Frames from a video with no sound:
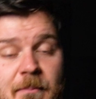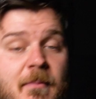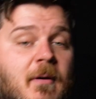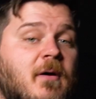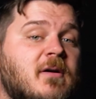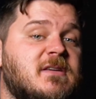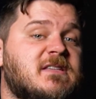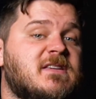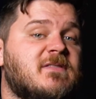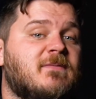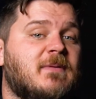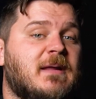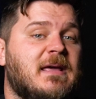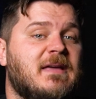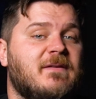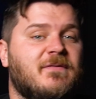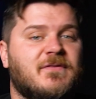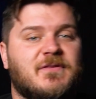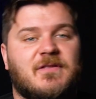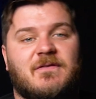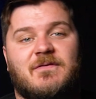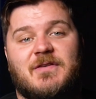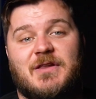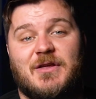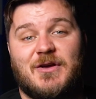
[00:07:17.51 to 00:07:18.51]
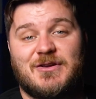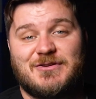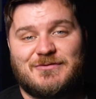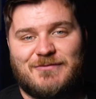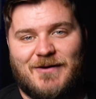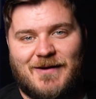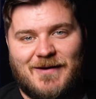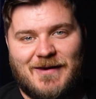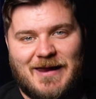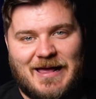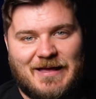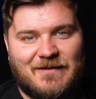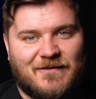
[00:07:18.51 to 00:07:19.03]
Mercifully for the video's
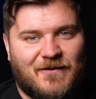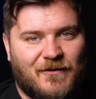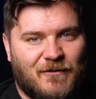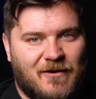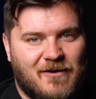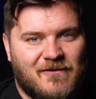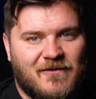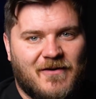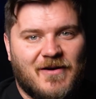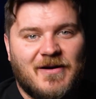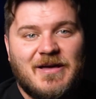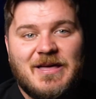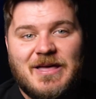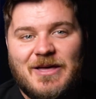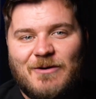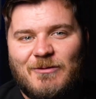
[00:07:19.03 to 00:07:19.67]
run length, however,